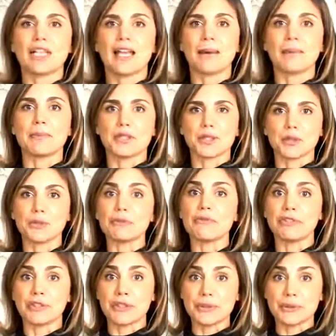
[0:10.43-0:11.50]
episode
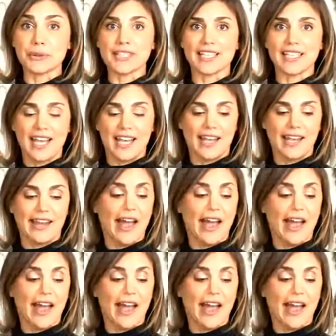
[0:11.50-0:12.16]
for you today.